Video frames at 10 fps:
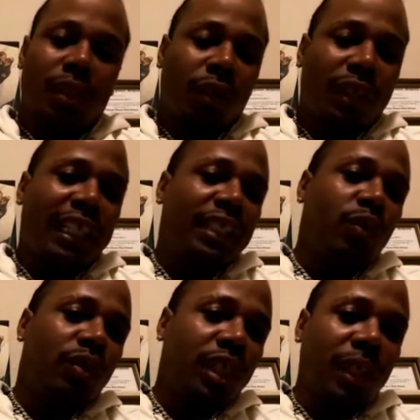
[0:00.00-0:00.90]
or they'll
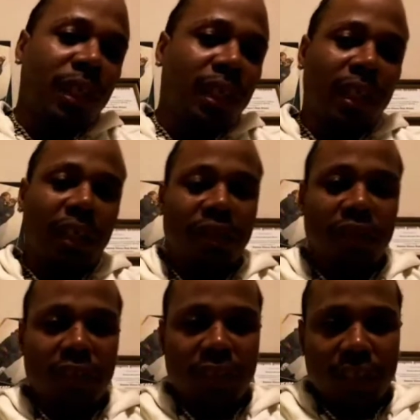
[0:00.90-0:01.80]
use a glove
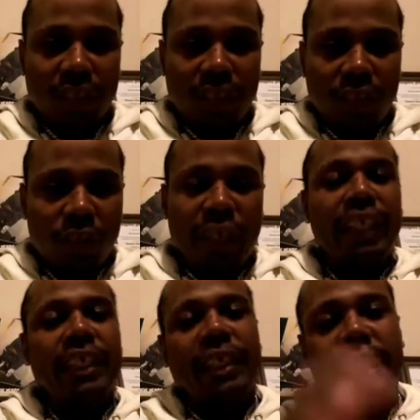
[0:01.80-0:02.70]
or
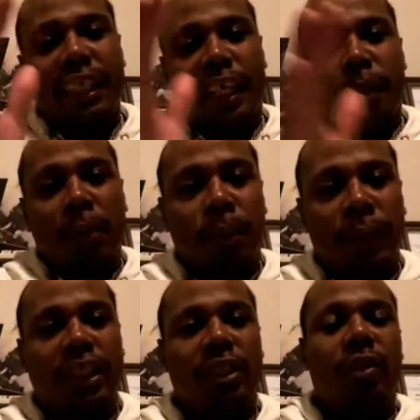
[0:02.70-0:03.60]
anything that they could put
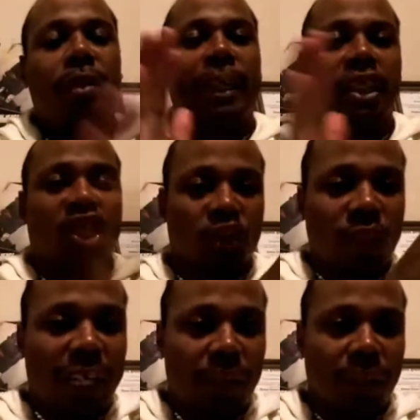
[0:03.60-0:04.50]
pressure on to make it
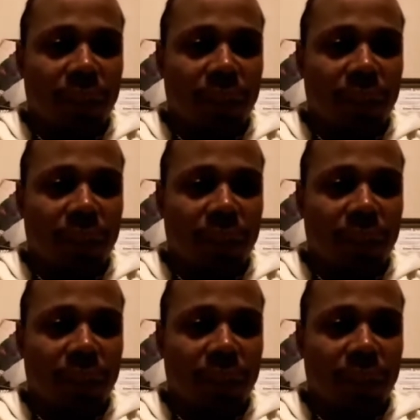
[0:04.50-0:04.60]
shoot out.